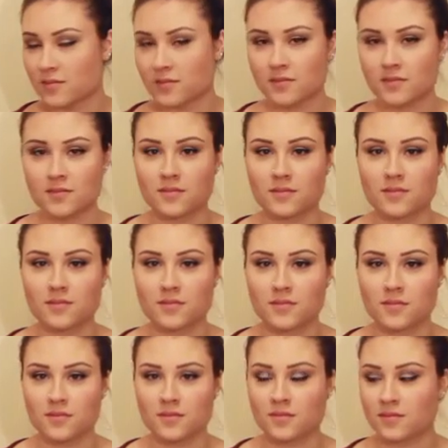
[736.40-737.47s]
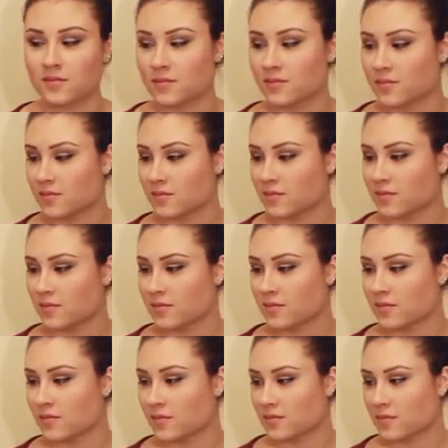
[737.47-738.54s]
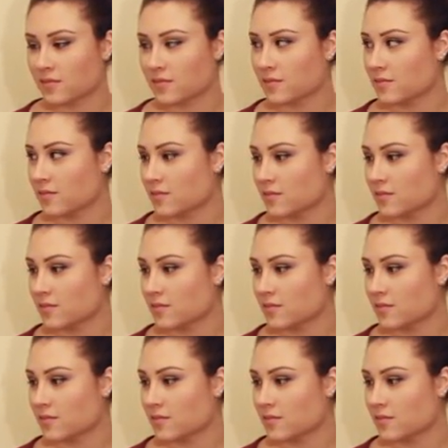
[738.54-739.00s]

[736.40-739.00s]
(not speaking)